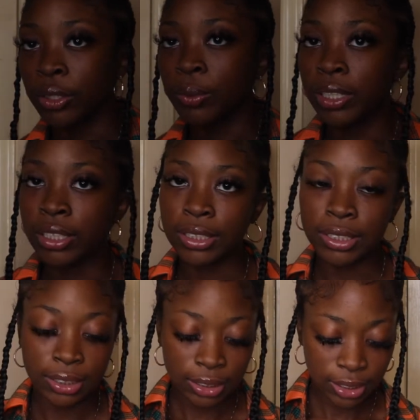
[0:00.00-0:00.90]
to do these.
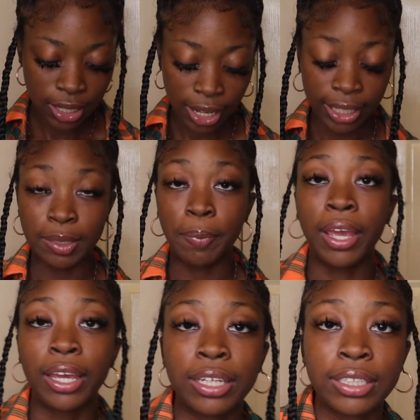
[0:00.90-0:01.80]
I like to
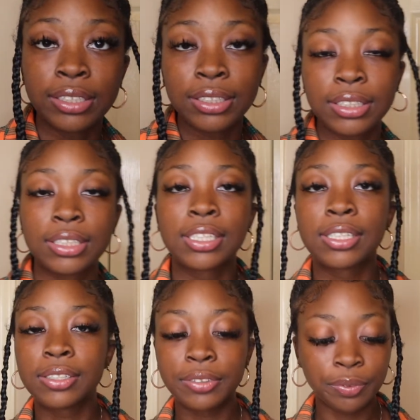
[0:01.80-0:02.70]
paint.
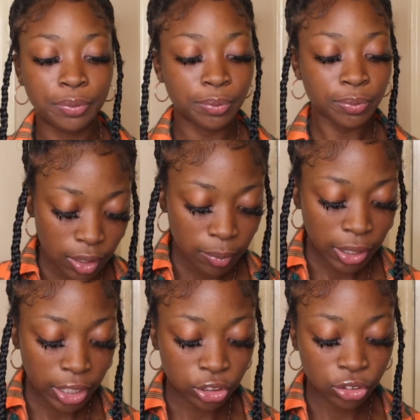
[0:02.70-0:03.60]

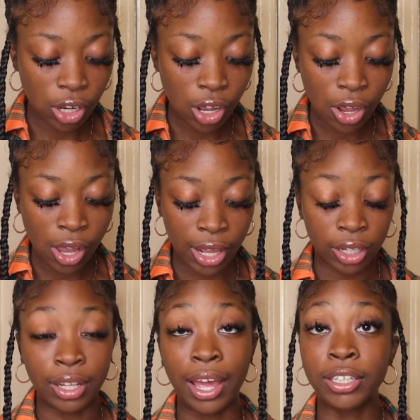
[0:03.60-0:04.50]
Paint, draw. I
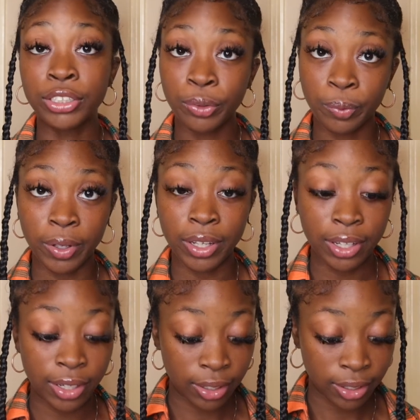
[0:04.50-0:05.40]
like to
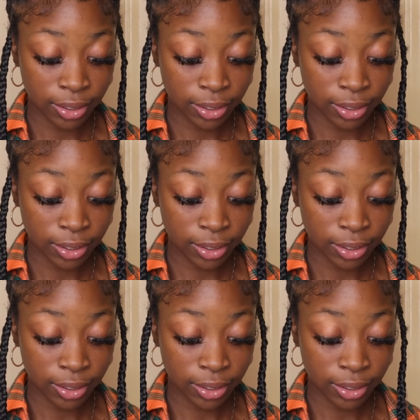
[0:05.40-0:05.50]
read.